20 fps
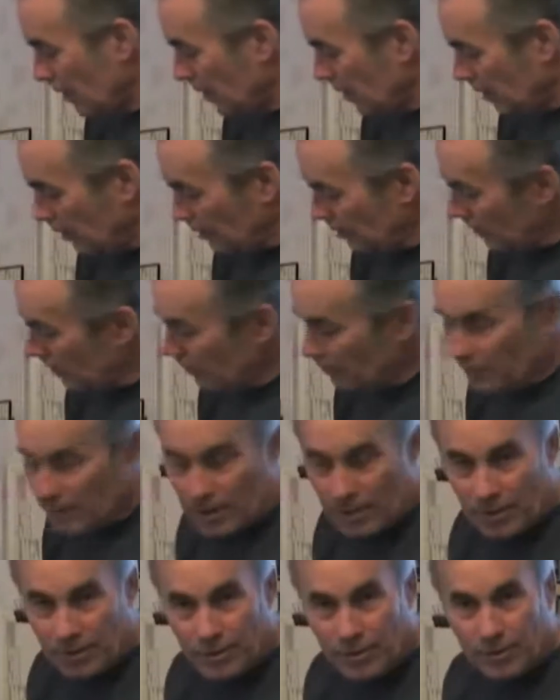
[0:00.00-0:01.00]
And then I
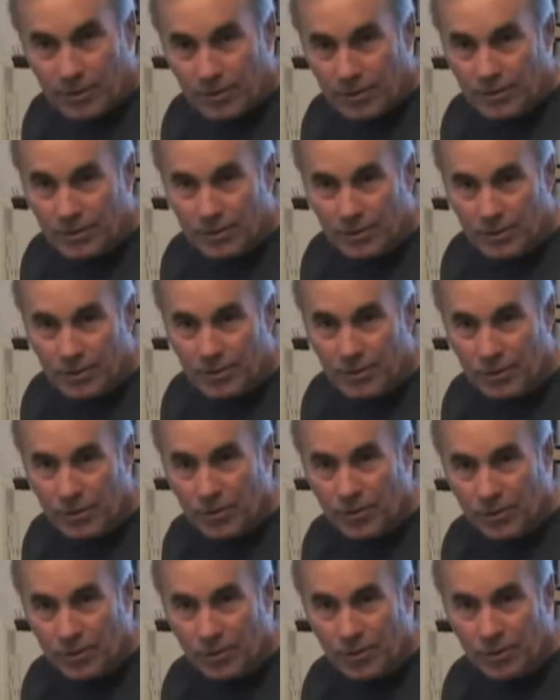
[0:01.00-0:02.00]
found on
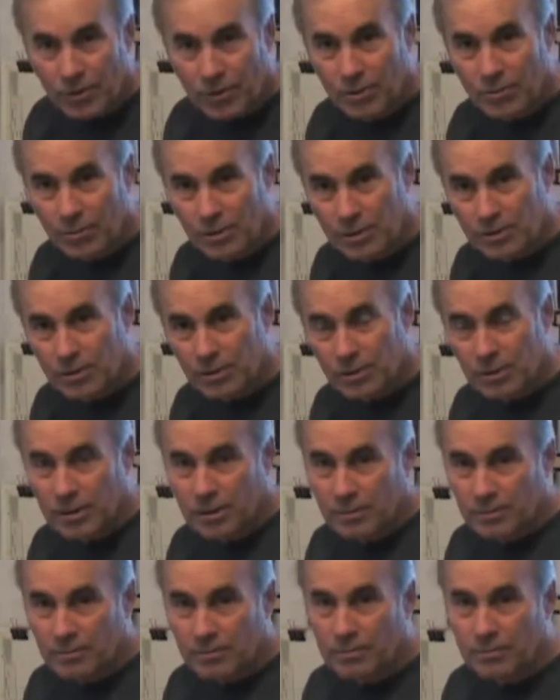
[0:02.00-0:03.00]
YouTube, when I was looking
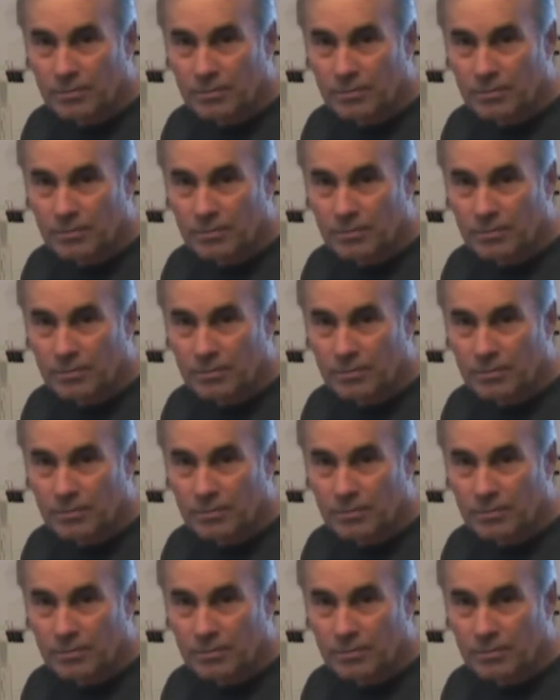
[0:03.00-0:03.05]
at